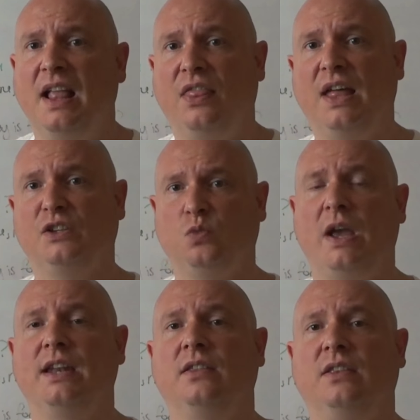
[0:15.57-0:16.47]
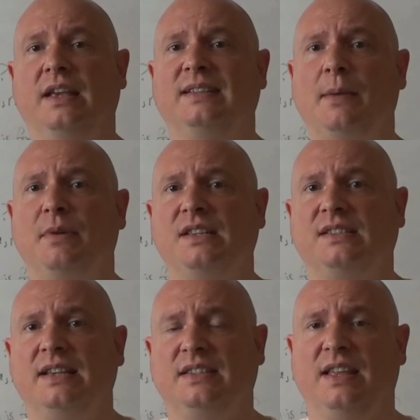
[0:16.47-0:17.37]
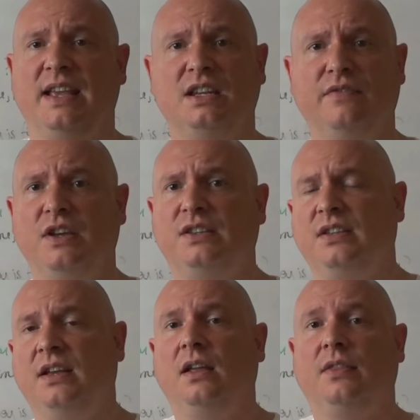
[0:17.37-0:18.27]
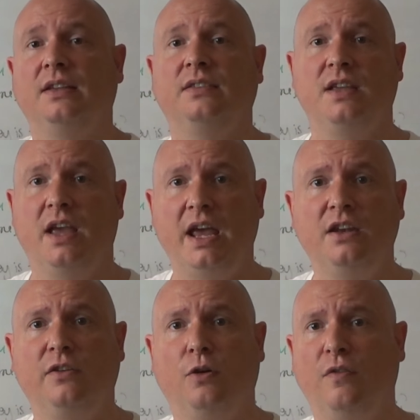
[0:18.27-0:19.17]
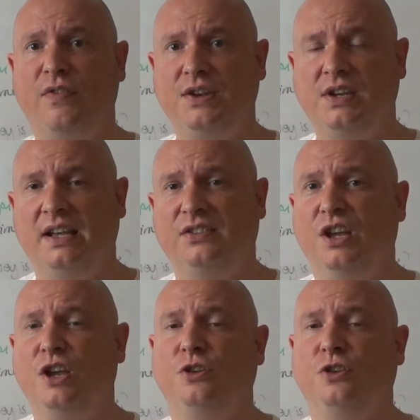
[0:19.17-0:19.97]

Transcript: That's when the examiner says at the end of this, that's the end of the test.